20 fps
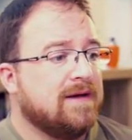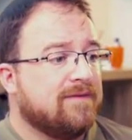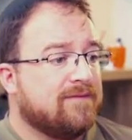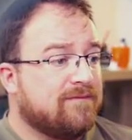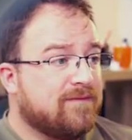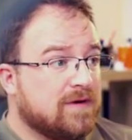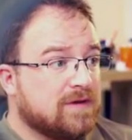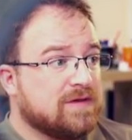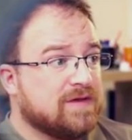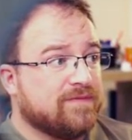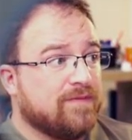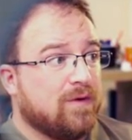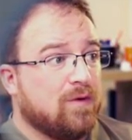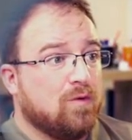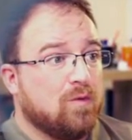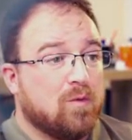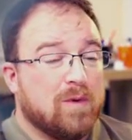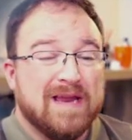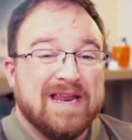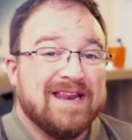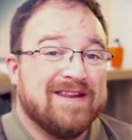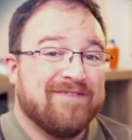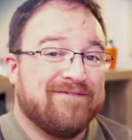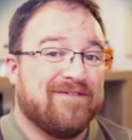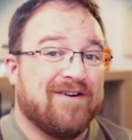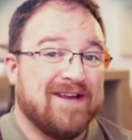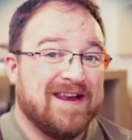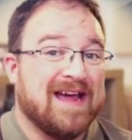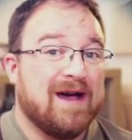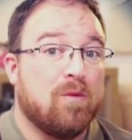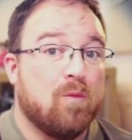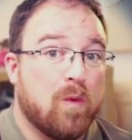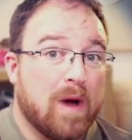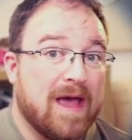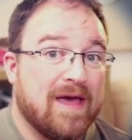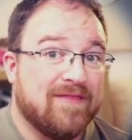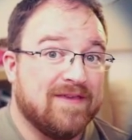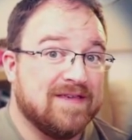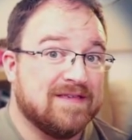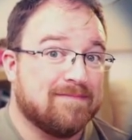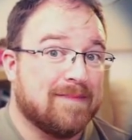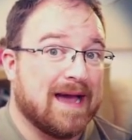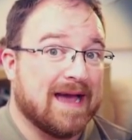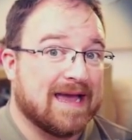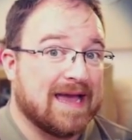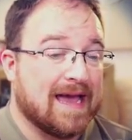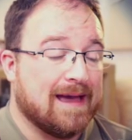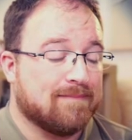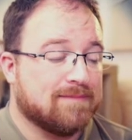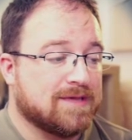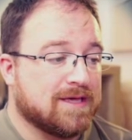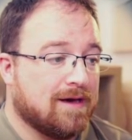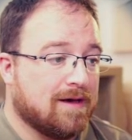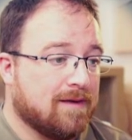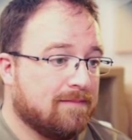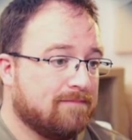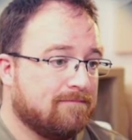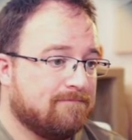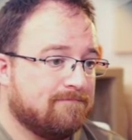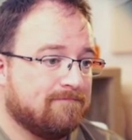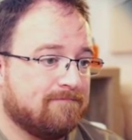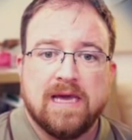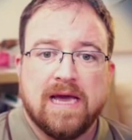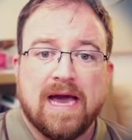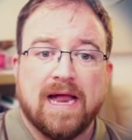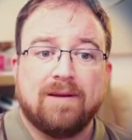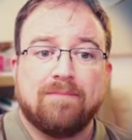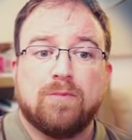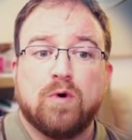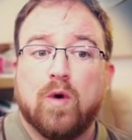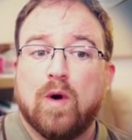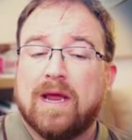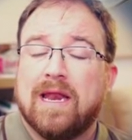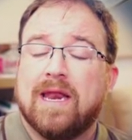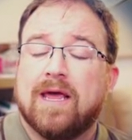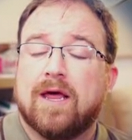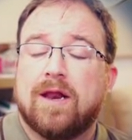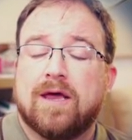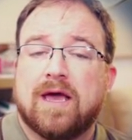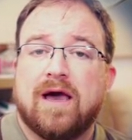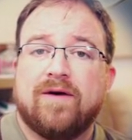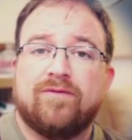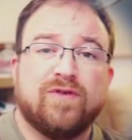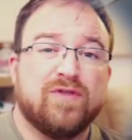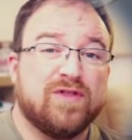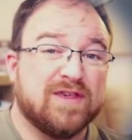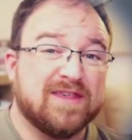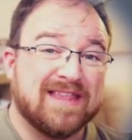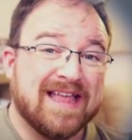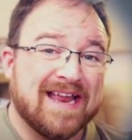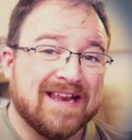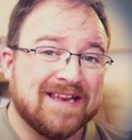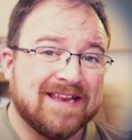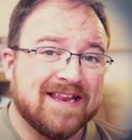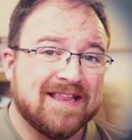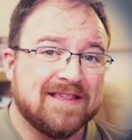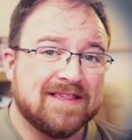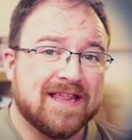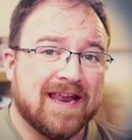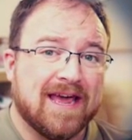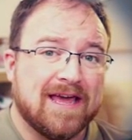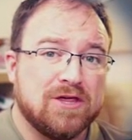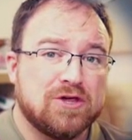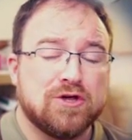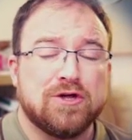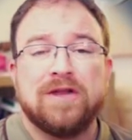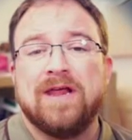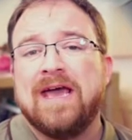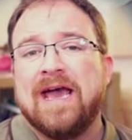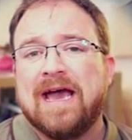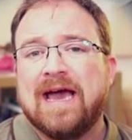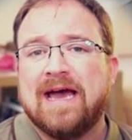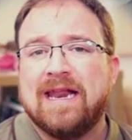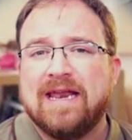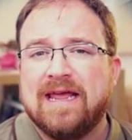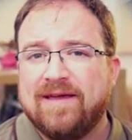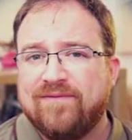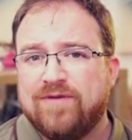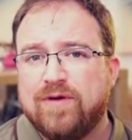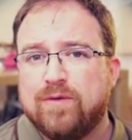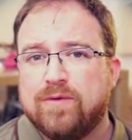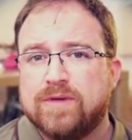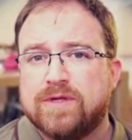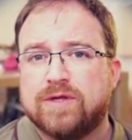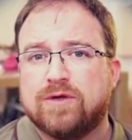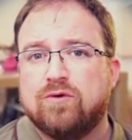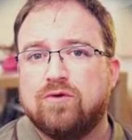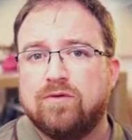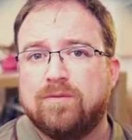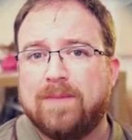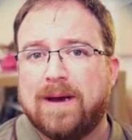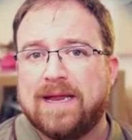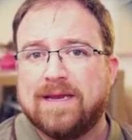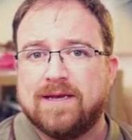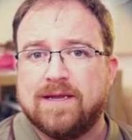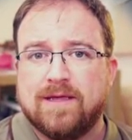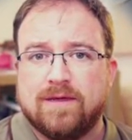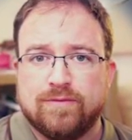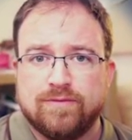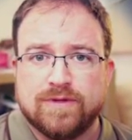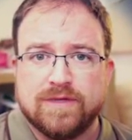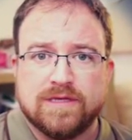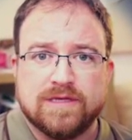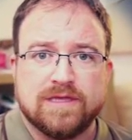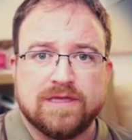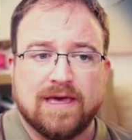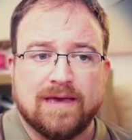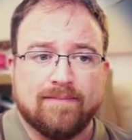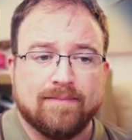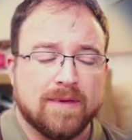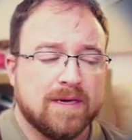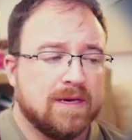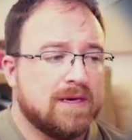First of all, we need to find out where these mat caps are. And I'm quickly going to cover the standard installation and if you installed Blender using Steam.